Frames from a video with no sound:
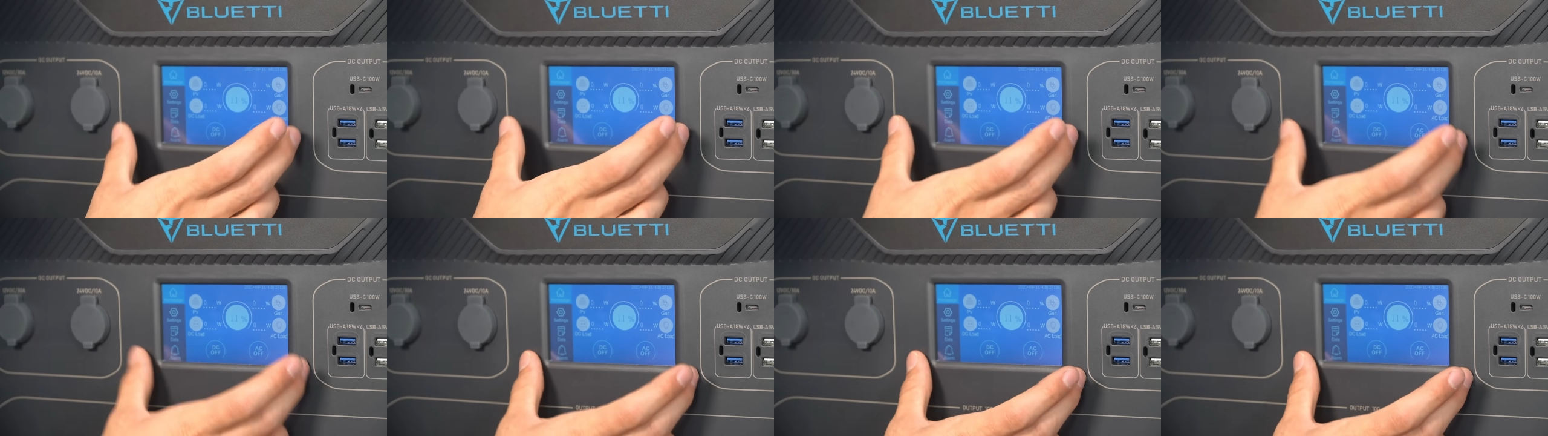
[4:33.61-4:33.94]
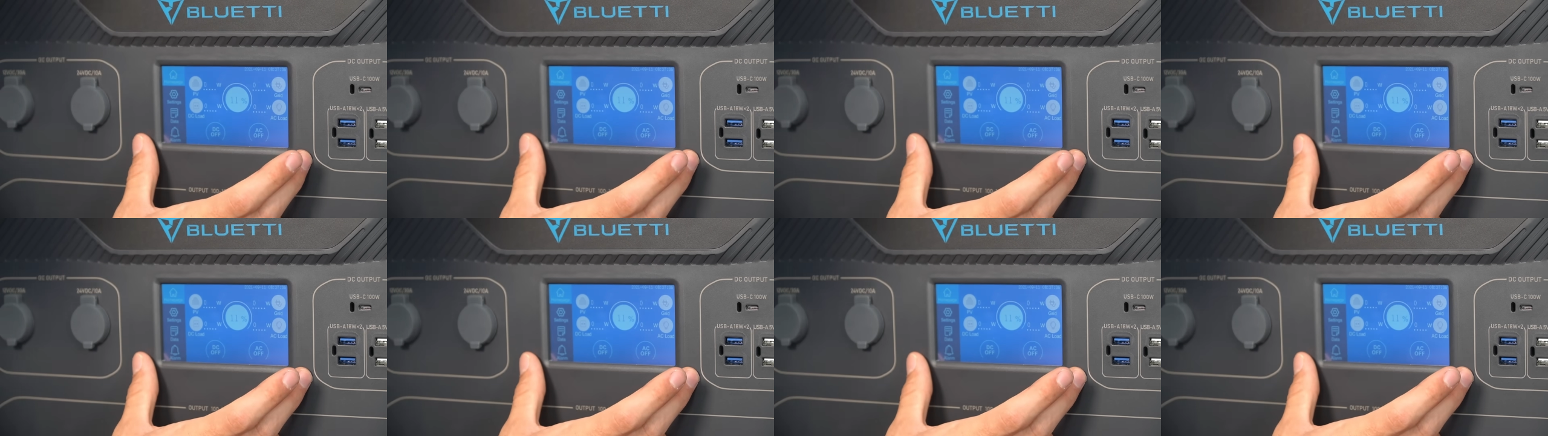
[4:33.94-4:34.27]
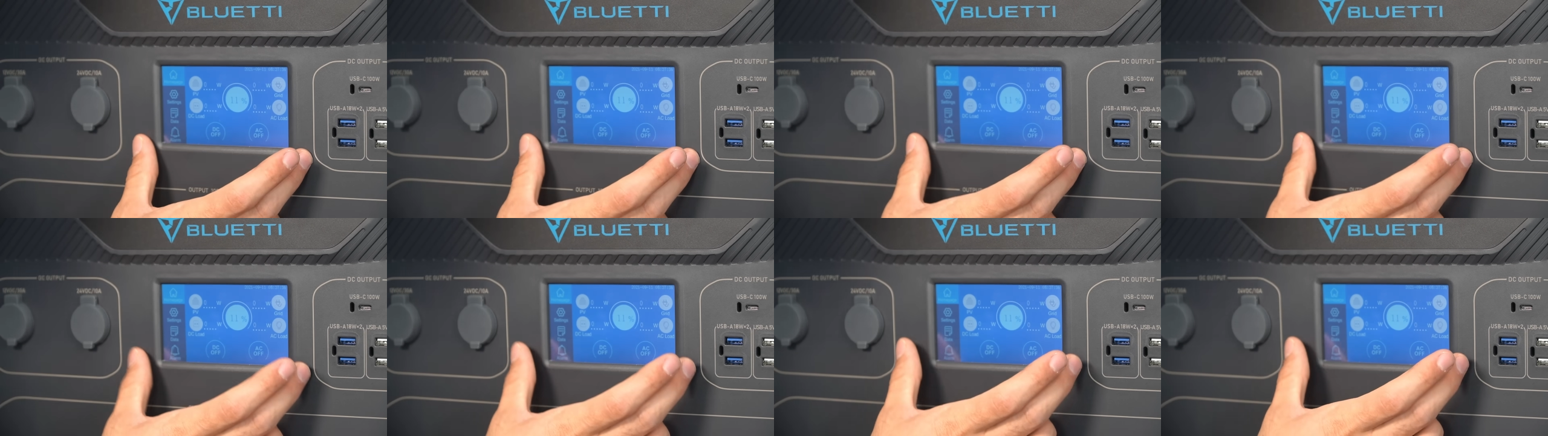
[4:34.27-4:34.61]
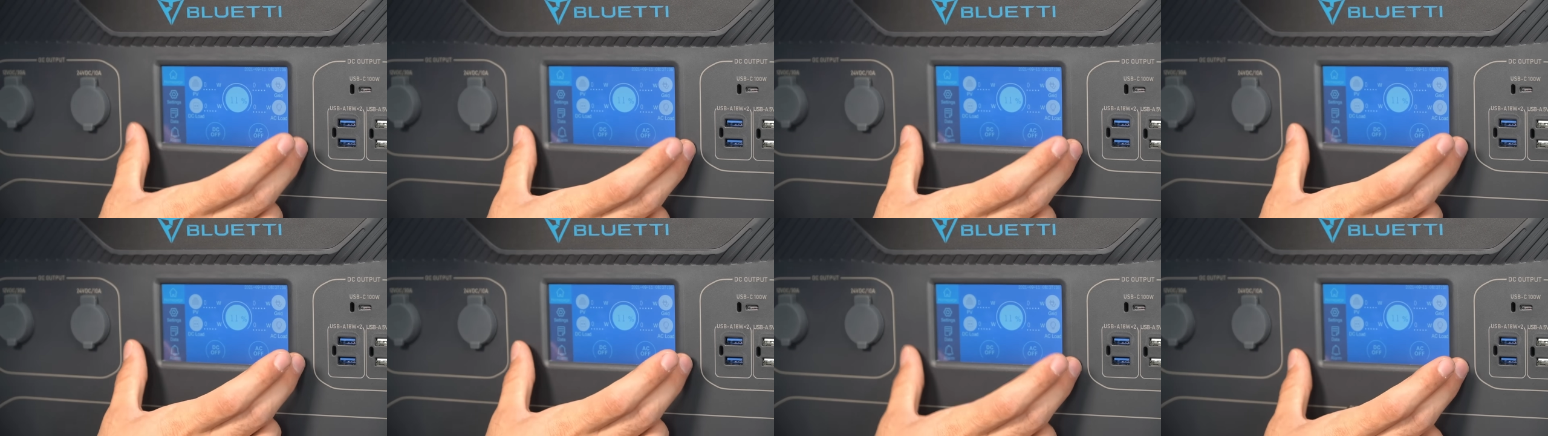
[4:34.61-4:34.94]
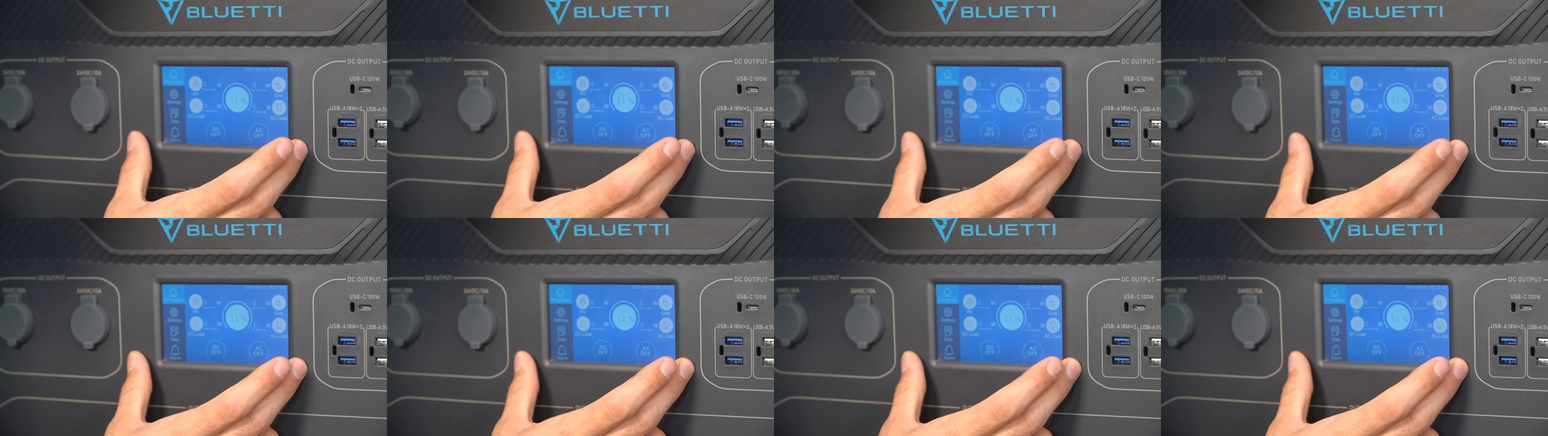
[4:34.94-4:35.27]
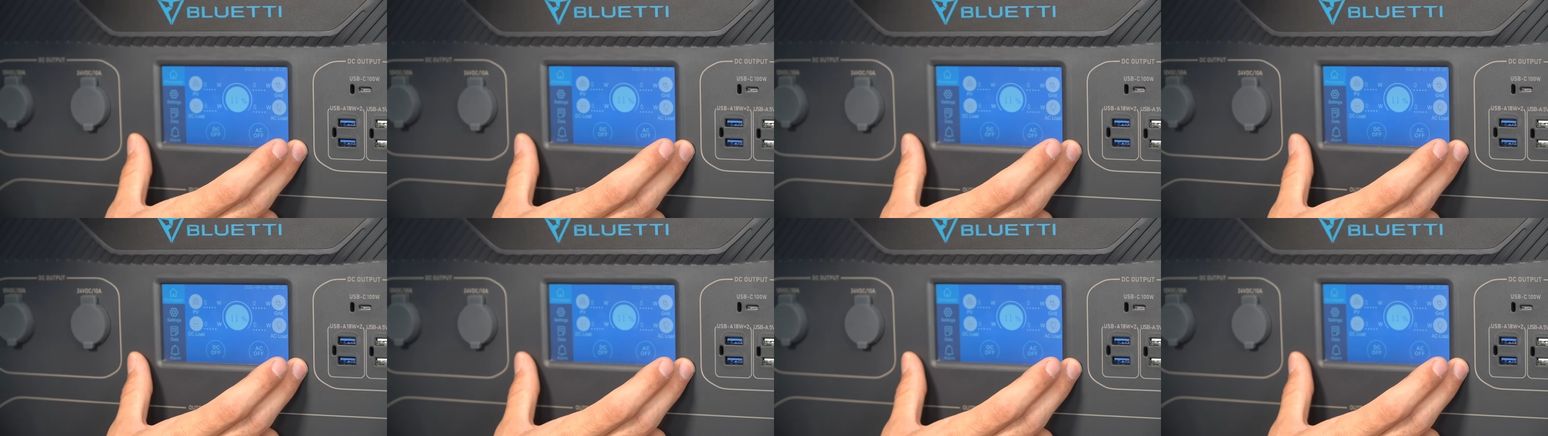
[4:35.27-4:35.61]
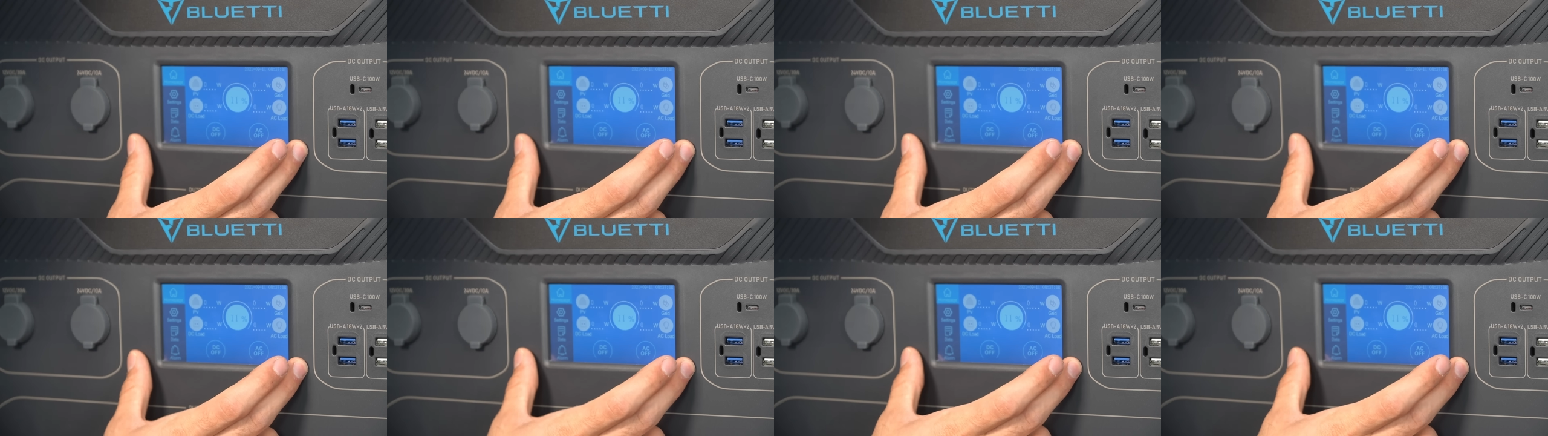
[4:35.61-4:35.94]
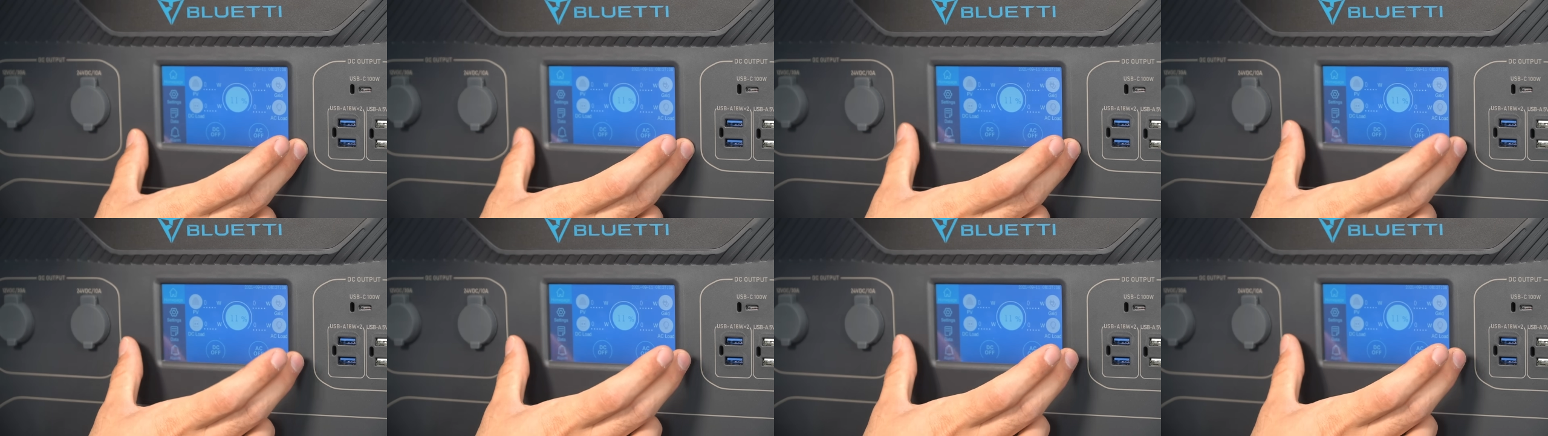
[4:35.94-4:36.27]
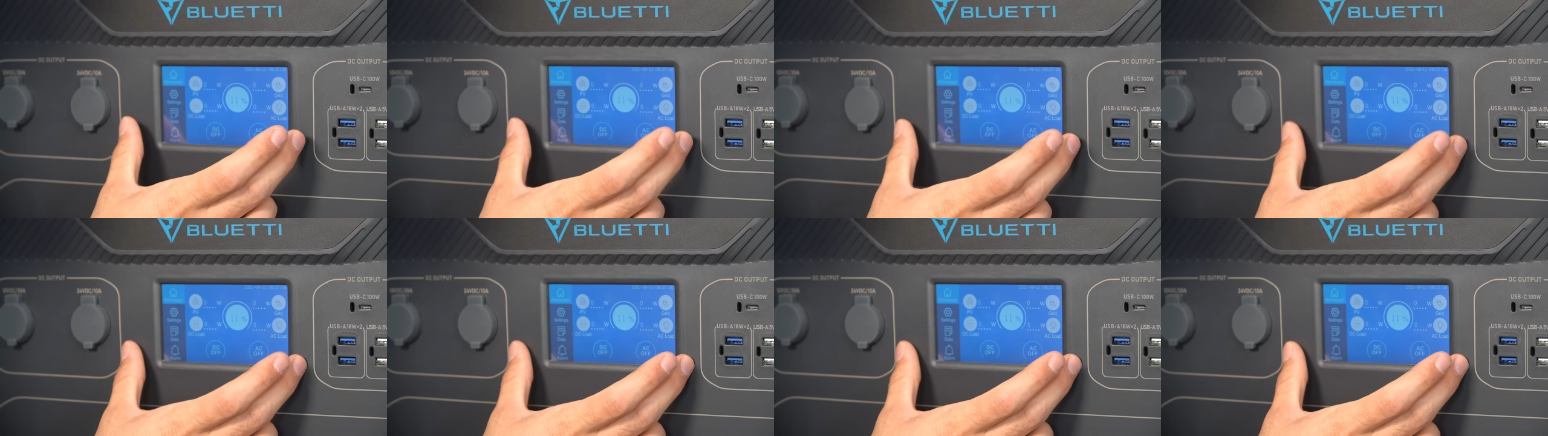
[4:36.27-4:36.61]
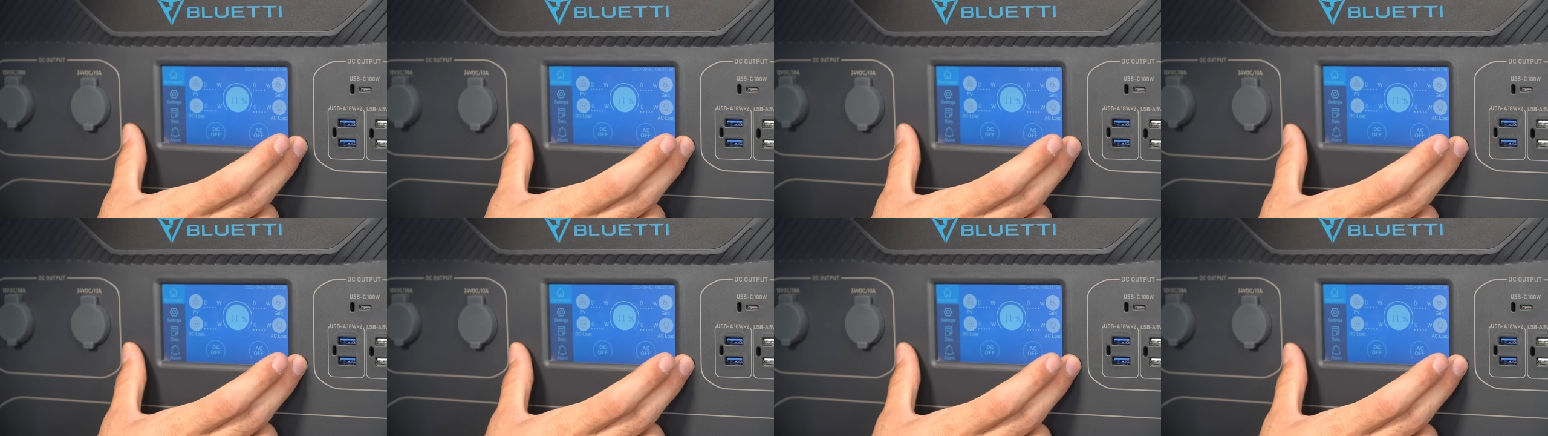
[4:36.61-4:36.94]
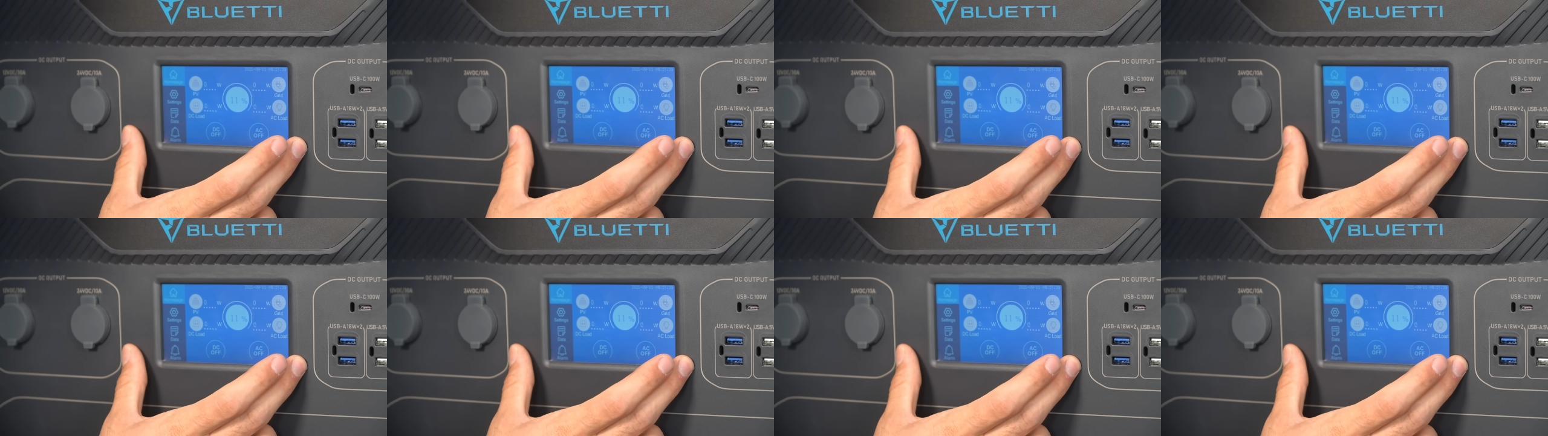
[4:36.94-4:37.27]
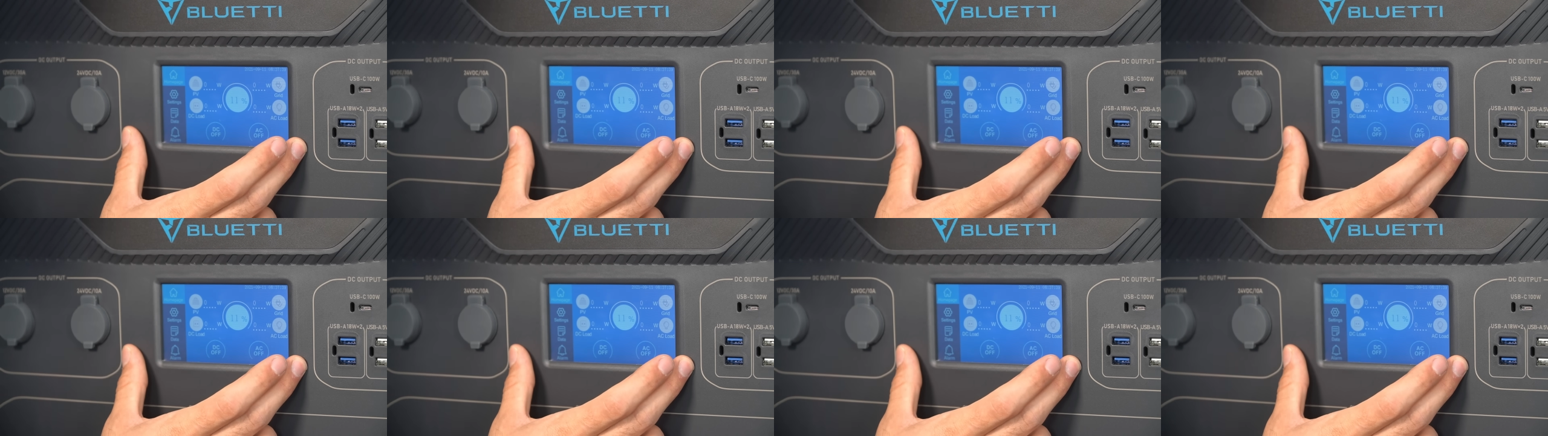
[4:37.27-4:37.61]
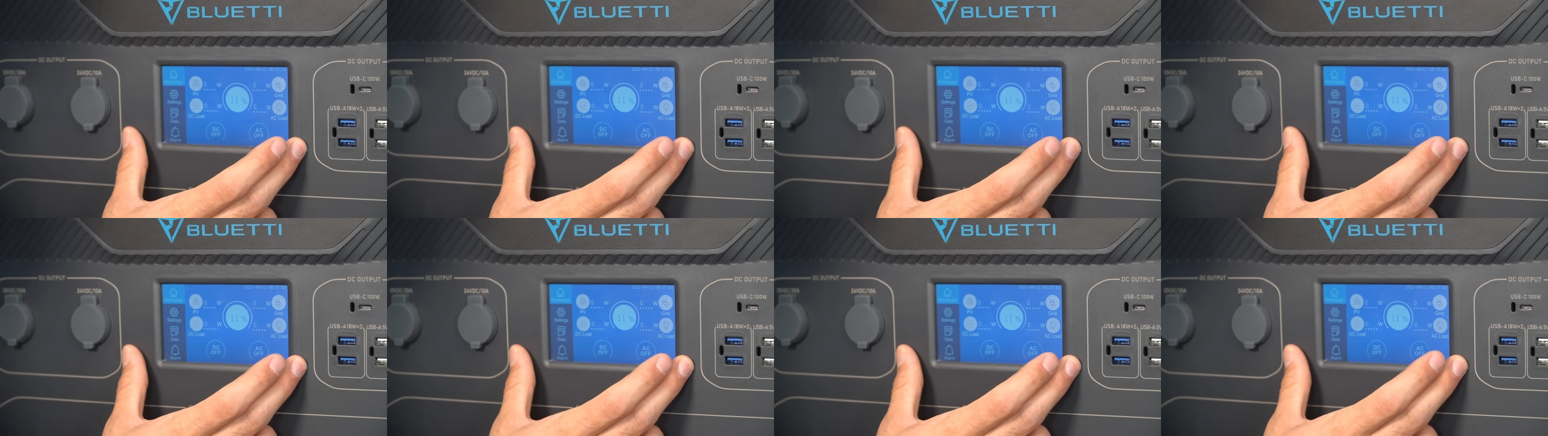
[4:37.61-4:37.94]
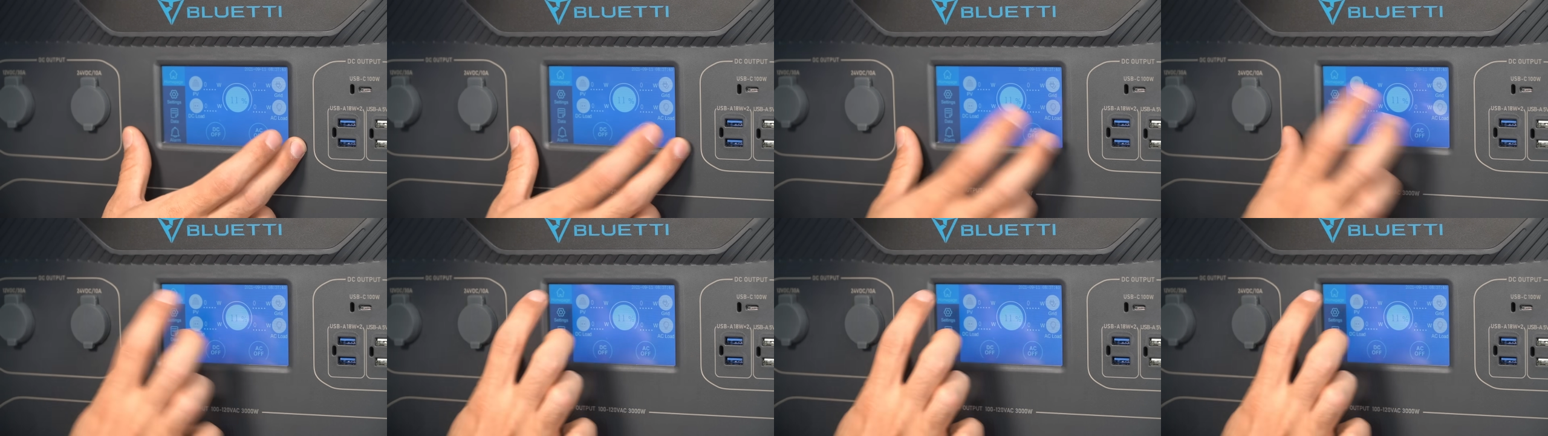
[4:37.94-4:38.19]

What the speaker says: No face is visible, so there are no lips to read.